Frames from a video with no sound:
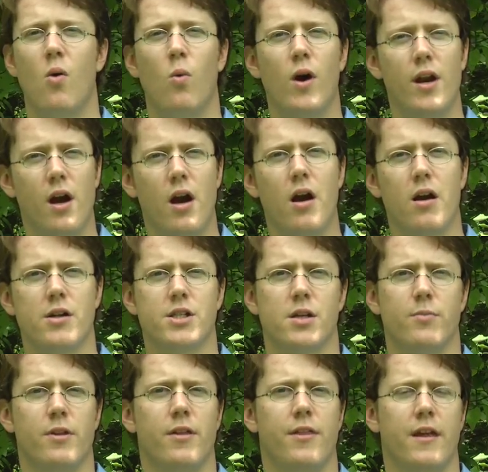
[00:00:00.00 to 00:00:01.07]
What are
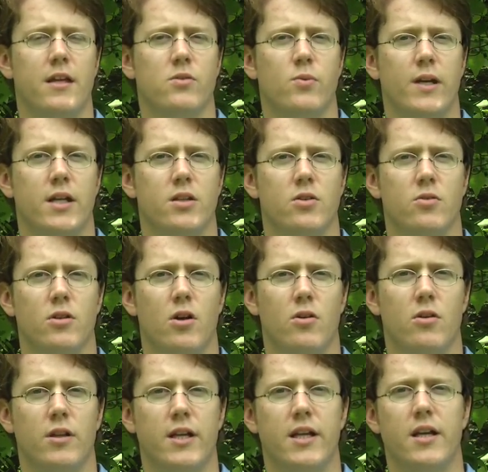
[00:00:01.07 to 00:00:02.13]
some of the things we can do
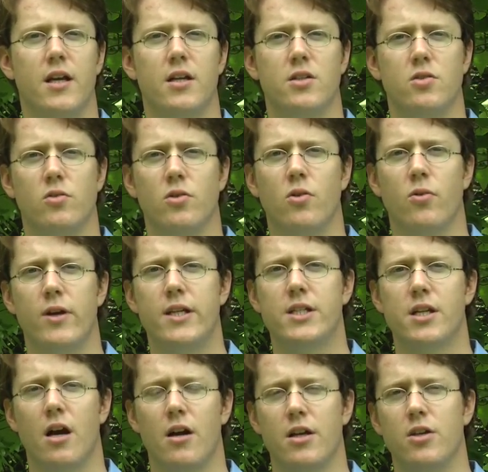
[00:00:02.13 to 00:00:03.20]
locally to
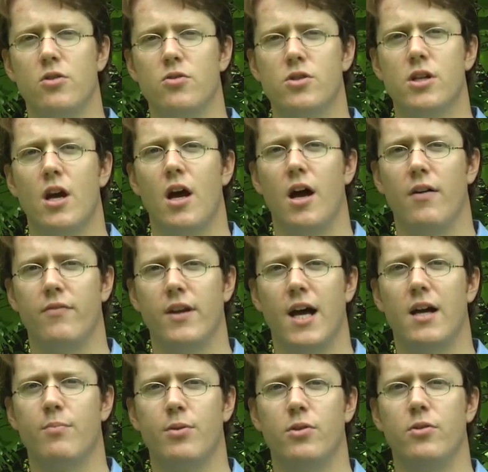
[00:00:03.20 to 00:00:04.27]
increase our use of
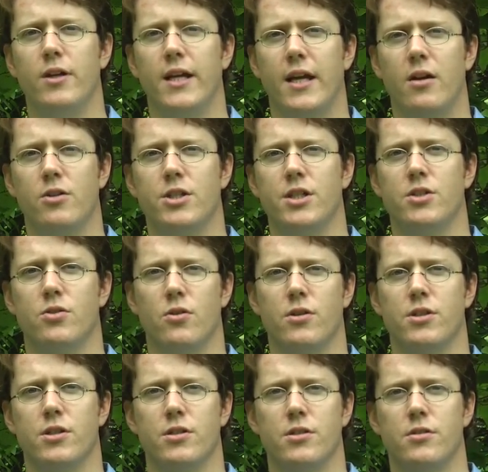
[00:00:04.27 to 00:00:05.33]
non-polluting energy
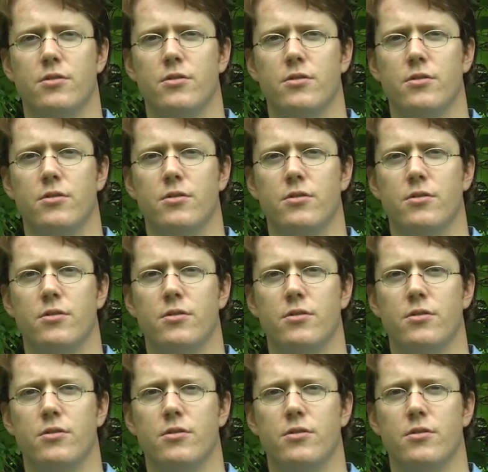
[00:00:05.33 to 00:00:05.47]
sources?